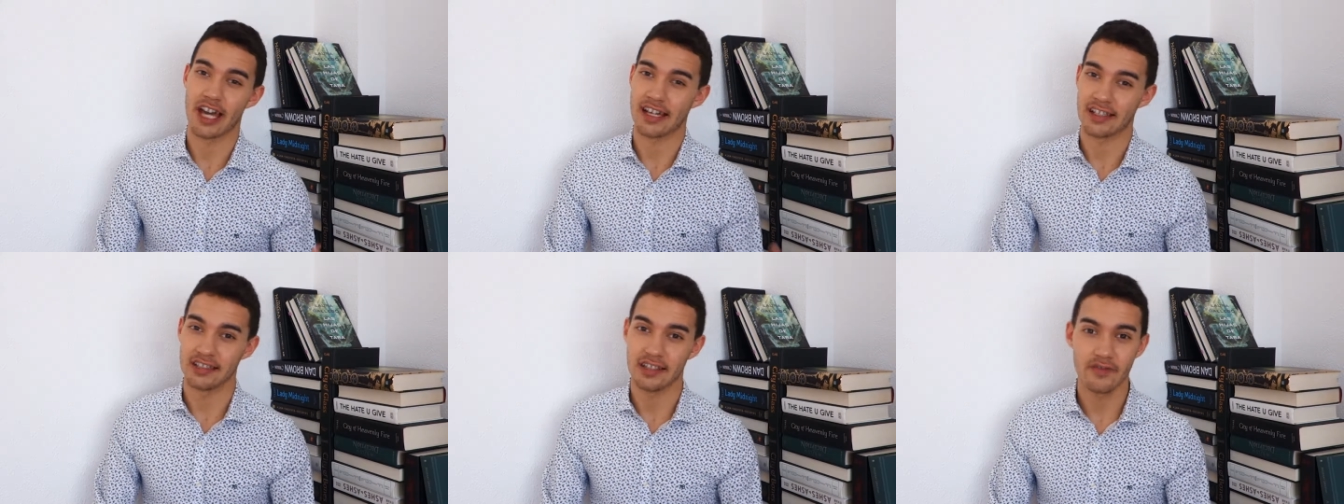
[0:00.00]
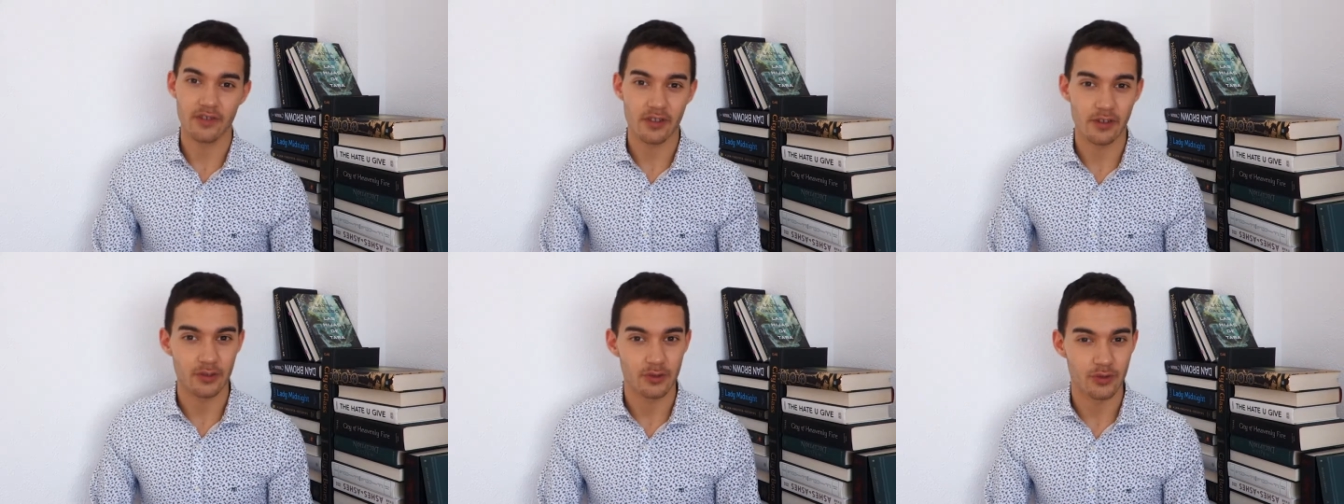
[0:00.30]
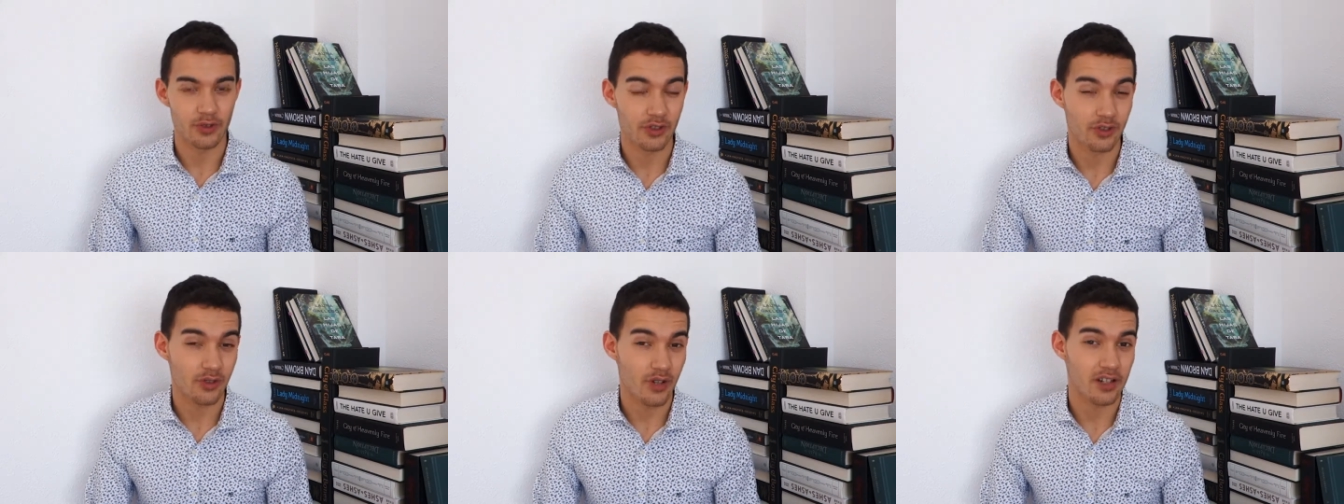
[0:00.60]
I love The
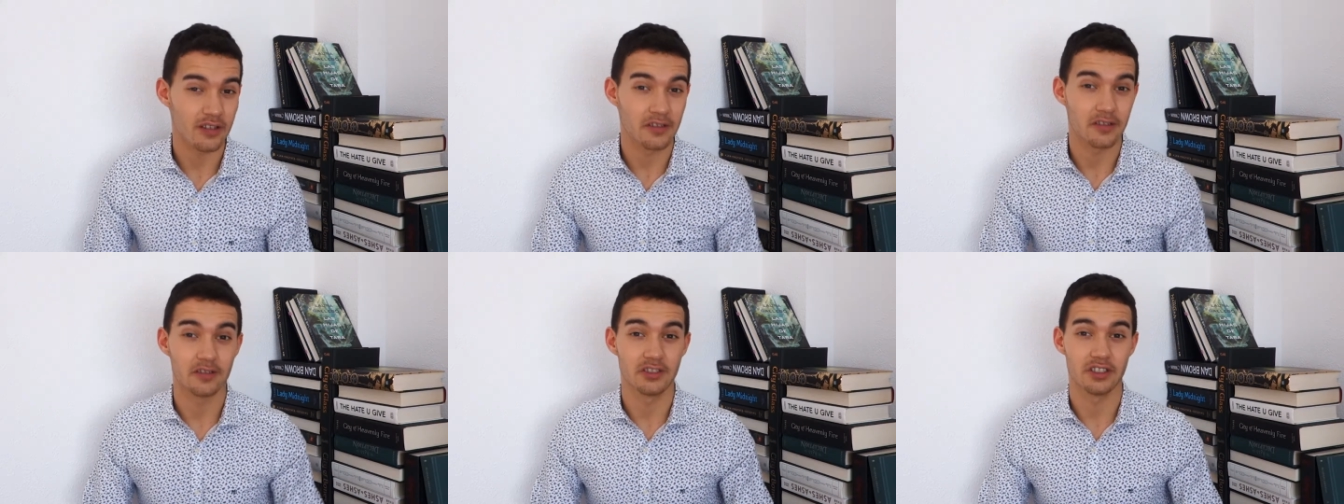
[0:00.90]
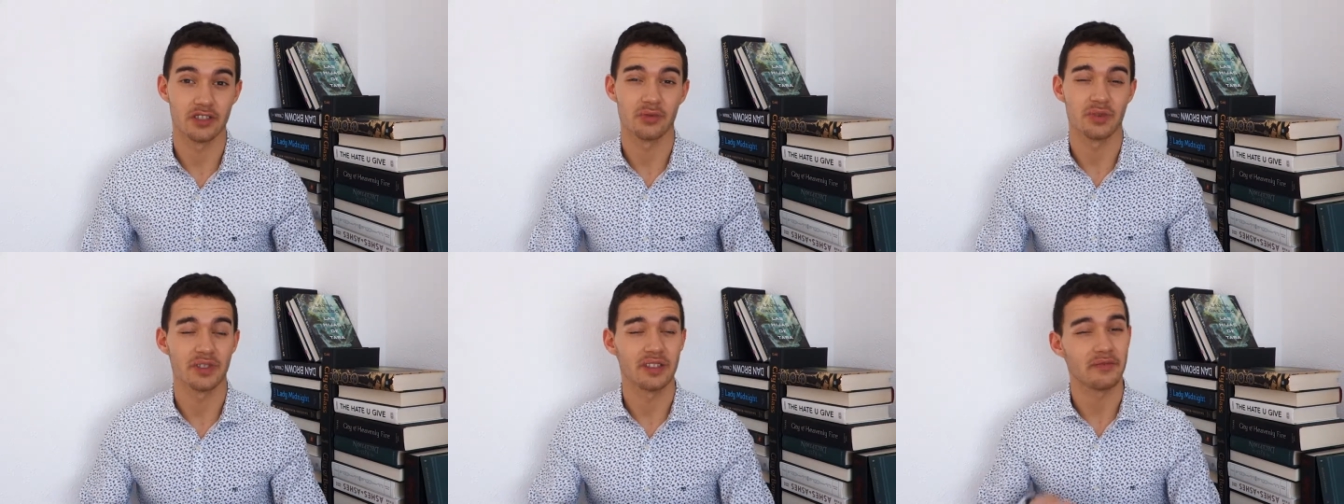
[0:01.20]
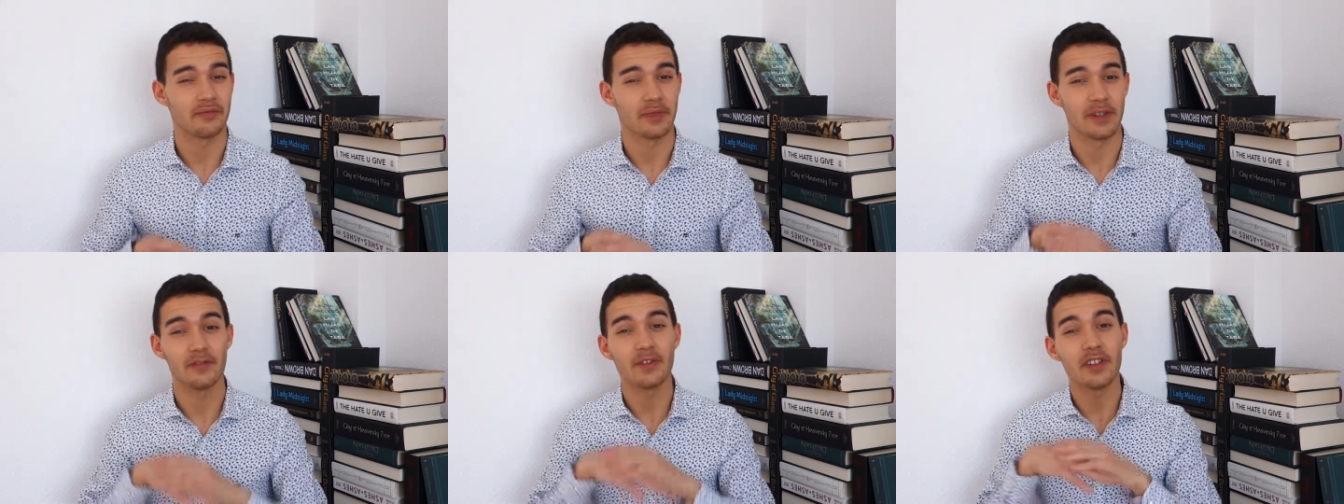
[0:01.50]
Lunar Chronicles, one
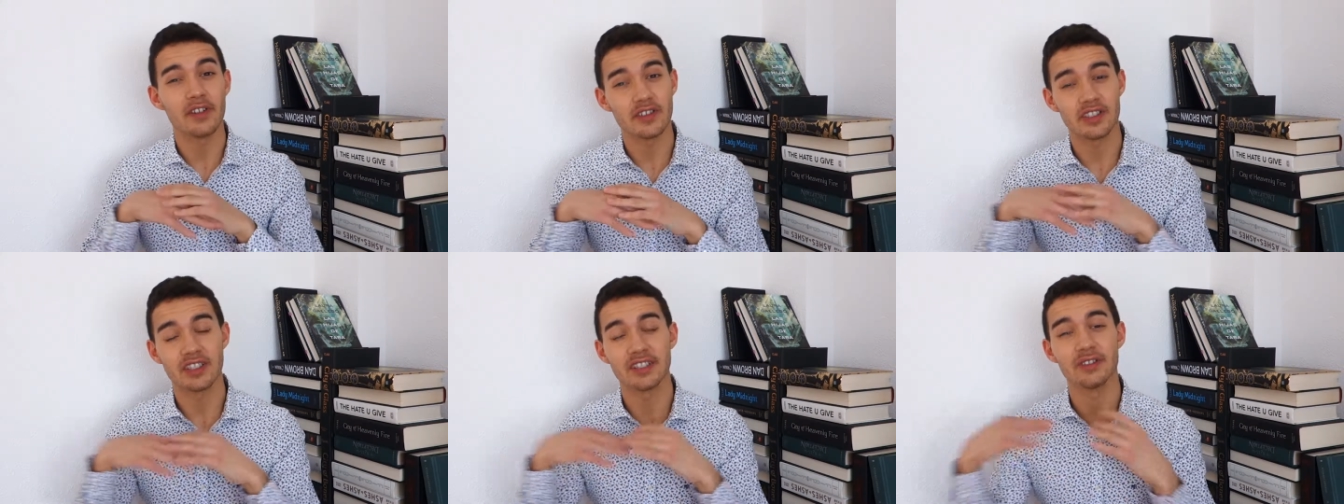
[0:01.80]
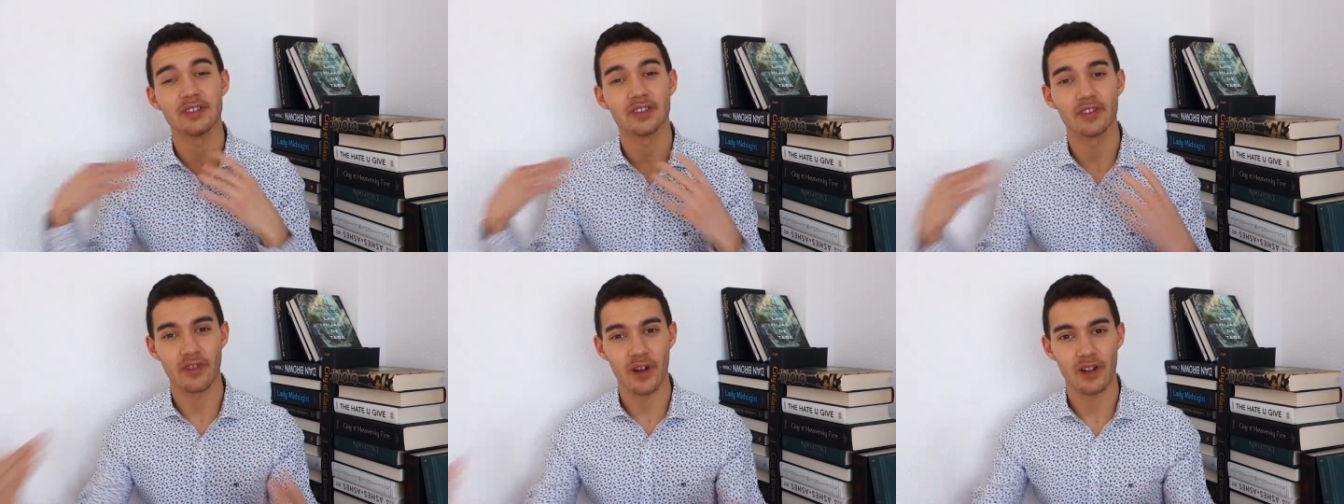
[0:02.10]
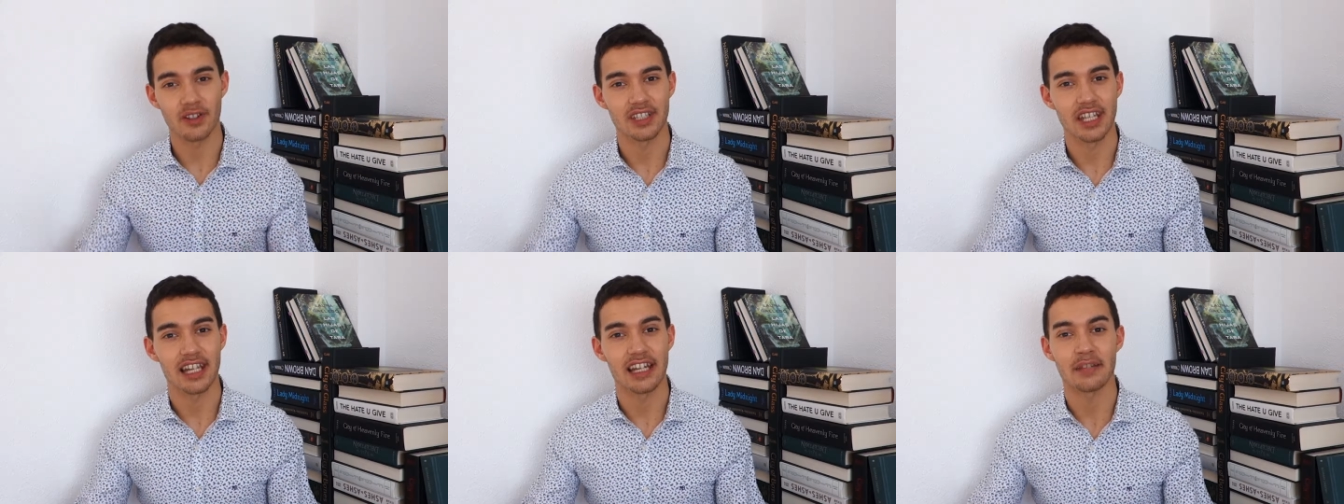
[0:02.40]
of my favorite series of
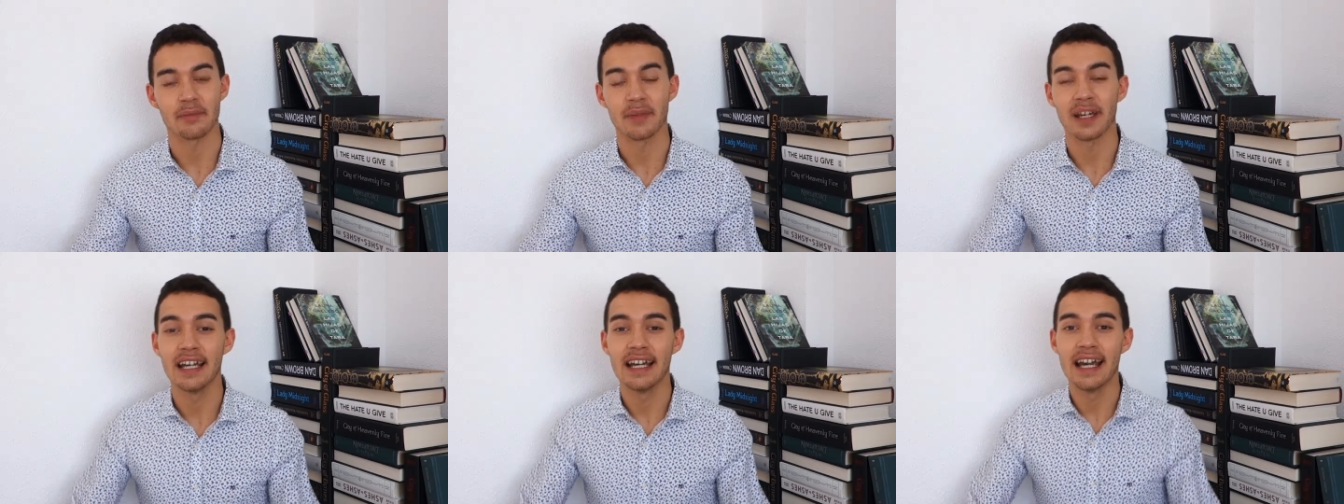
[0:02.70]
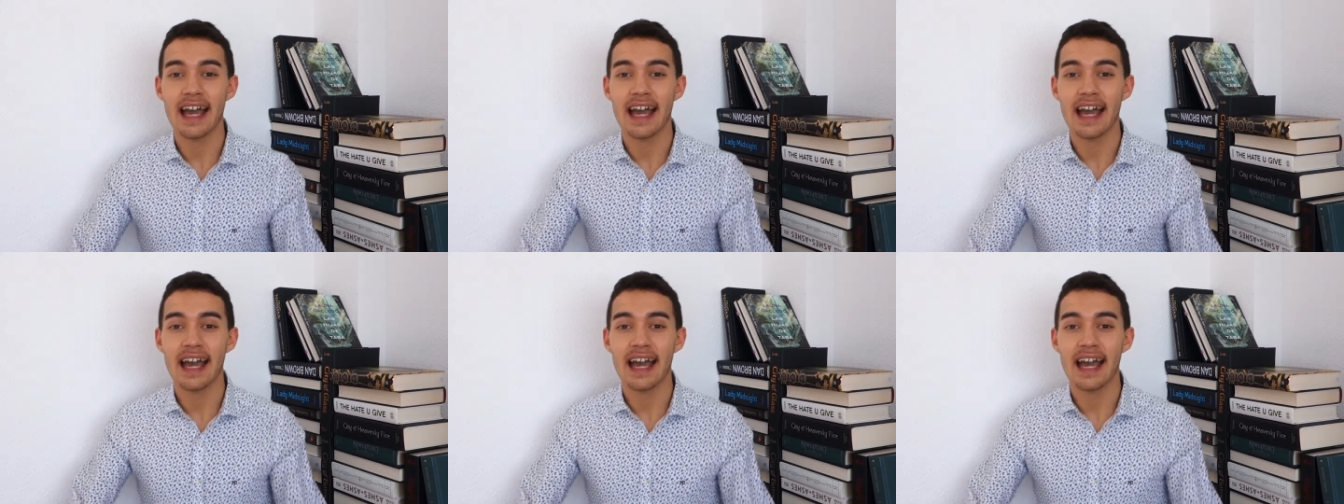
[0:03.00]
all time.